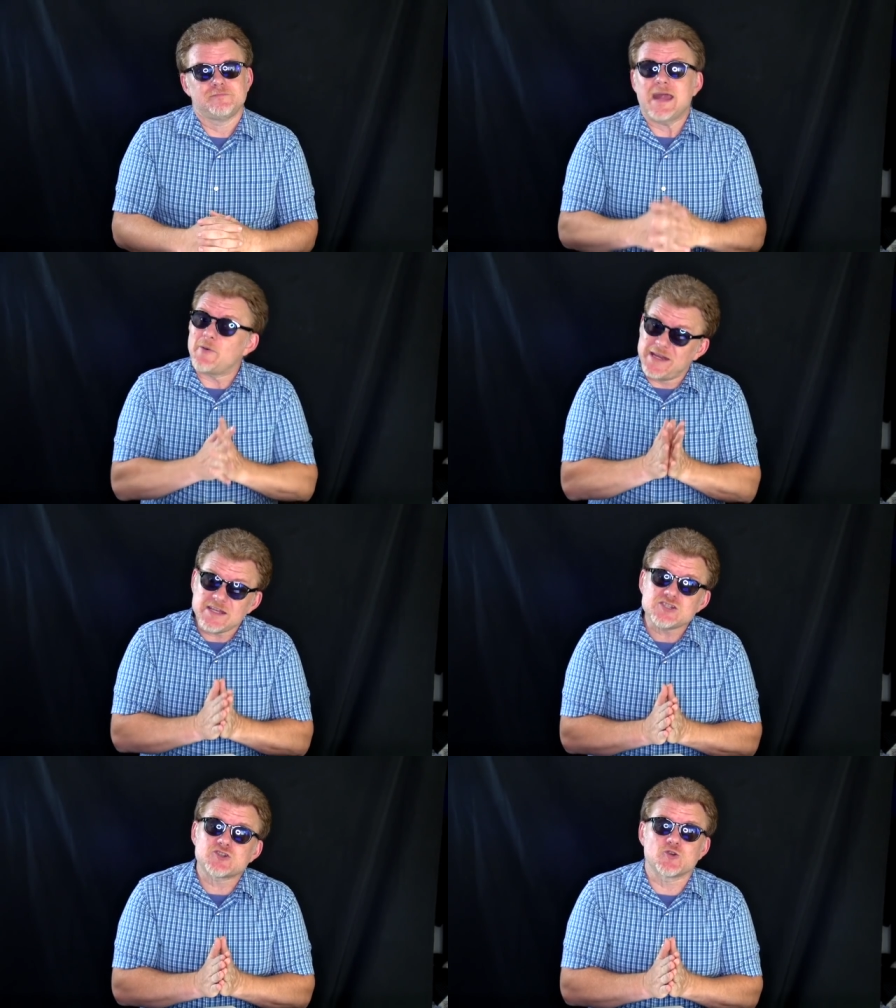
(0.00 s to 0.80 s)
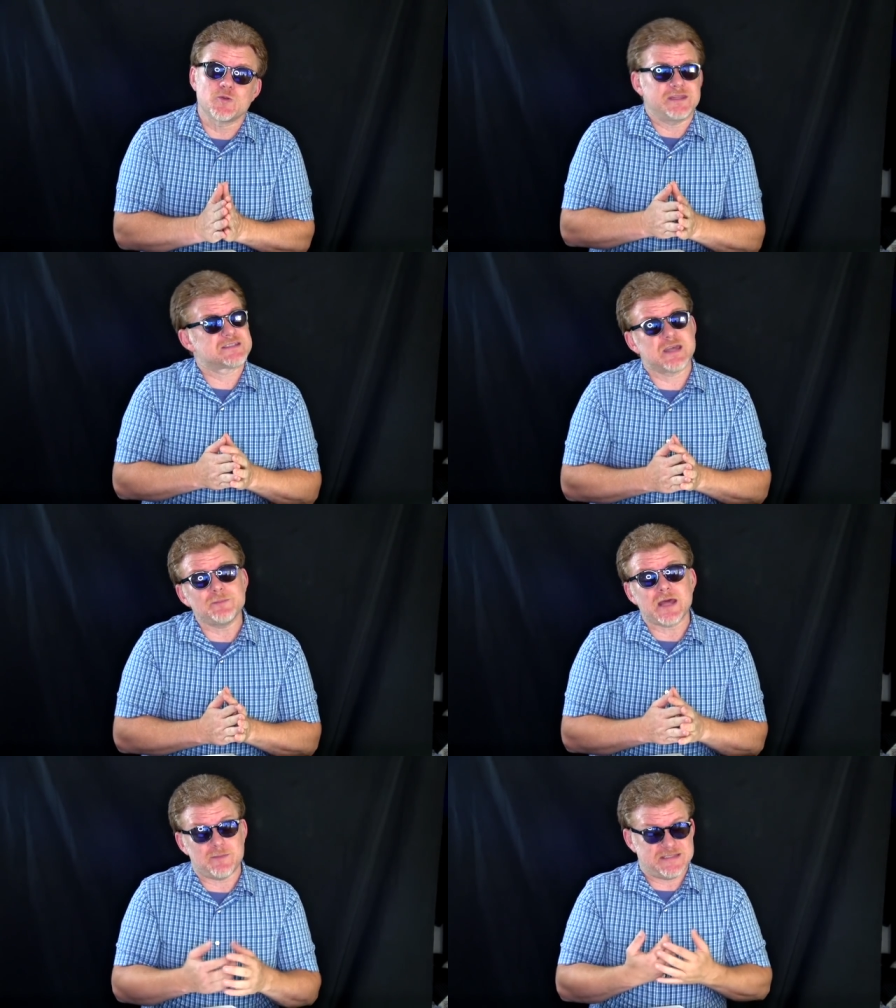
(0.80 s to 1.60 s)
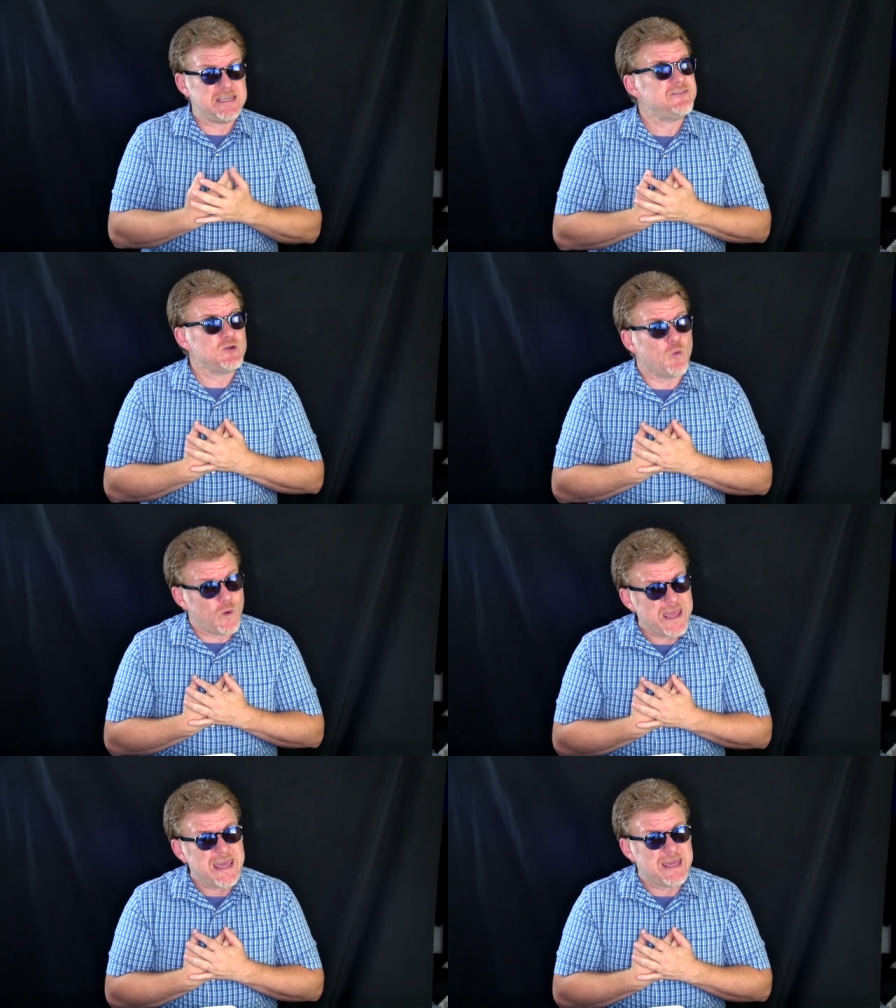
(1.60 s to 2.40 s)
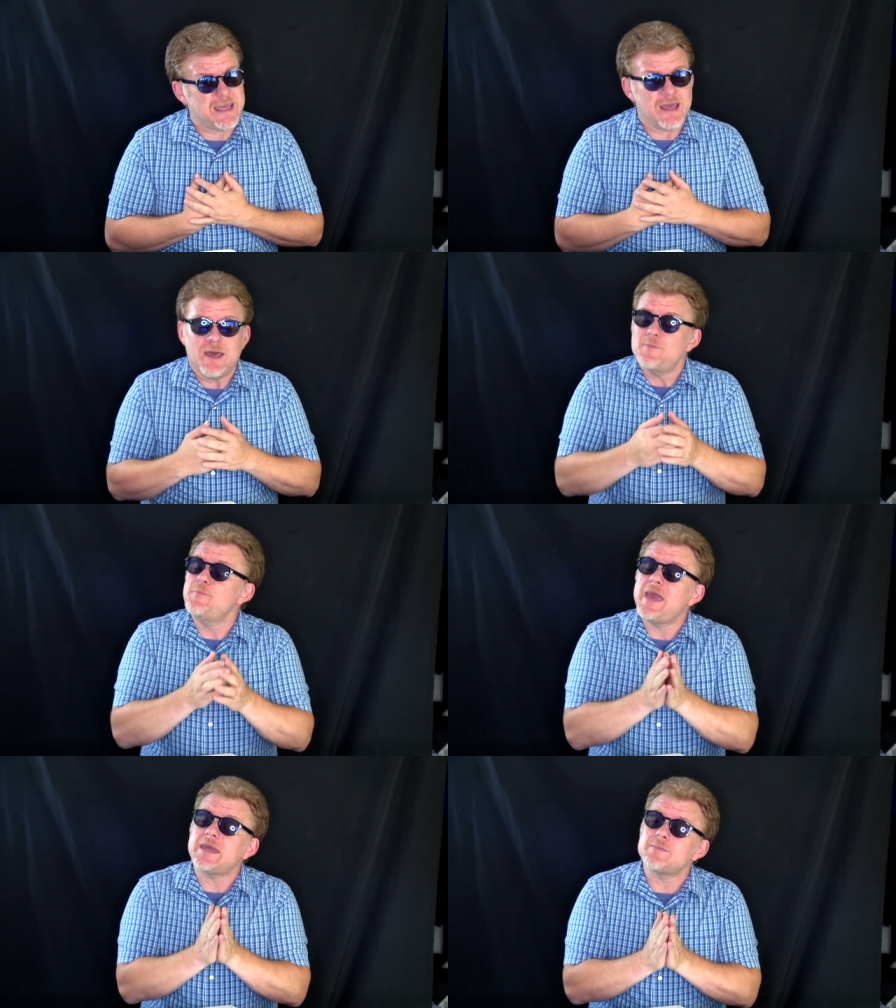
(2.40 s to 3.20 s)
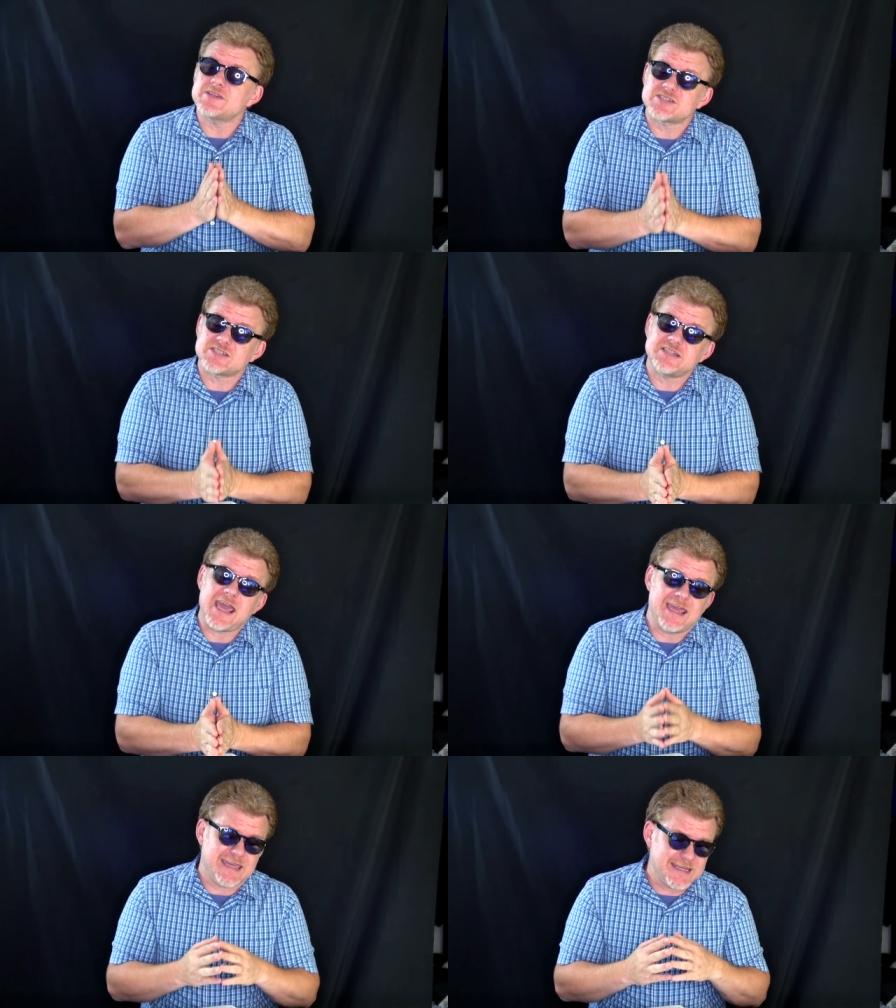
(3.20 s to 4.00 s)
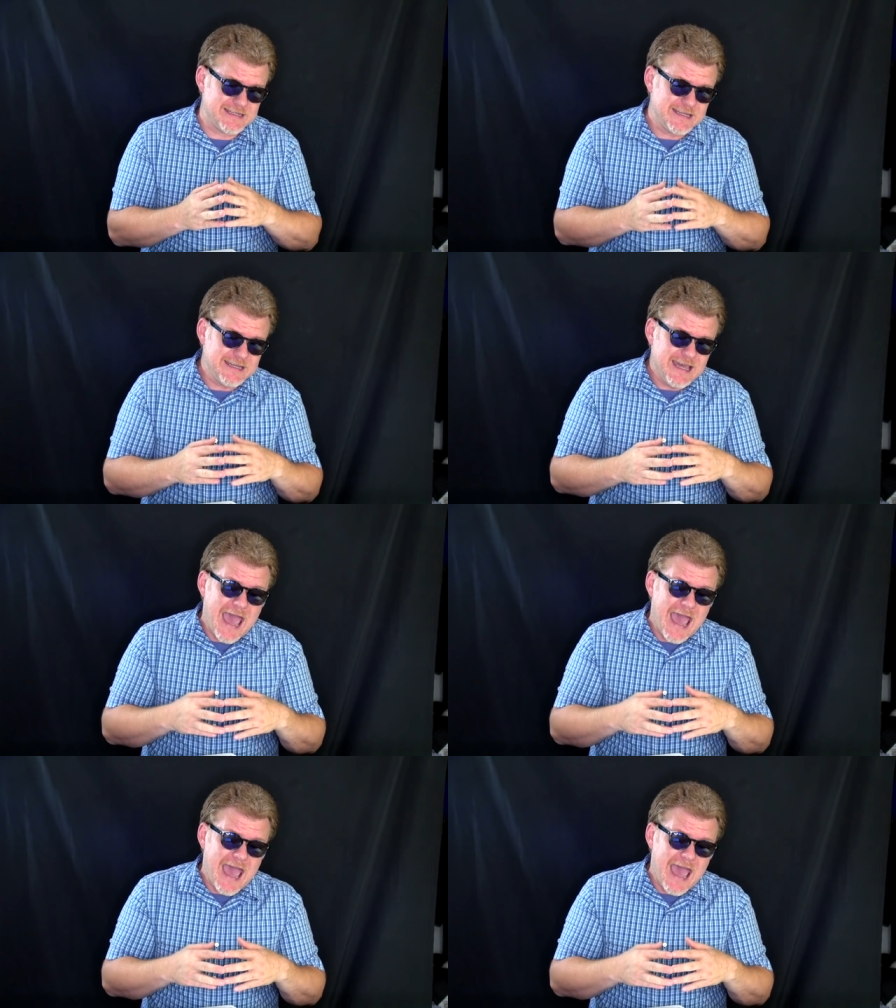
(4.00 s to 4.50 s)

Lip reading: Now, it is true that sometimes even we make a mistake and